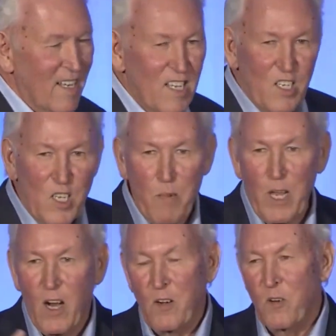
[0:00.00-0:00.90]

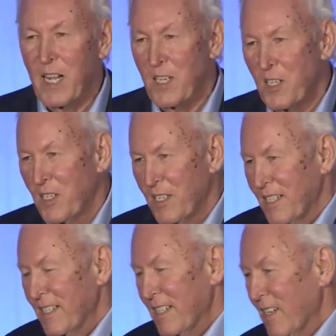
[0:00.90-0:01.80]
sipping our drinks
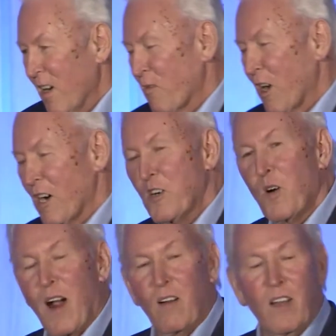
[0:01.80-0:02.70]
over our
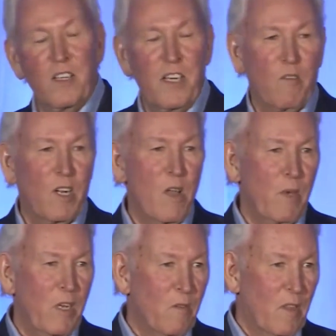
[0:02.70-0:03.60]
2-hour lunch after
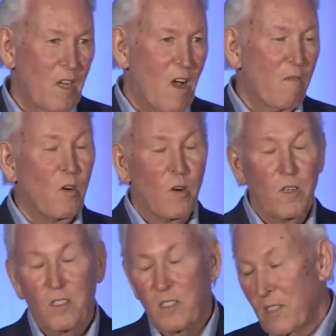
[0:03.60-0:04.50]
coming in from the golf
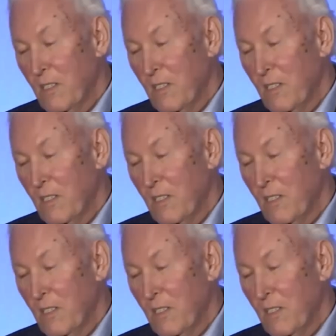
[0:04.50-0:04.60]
course,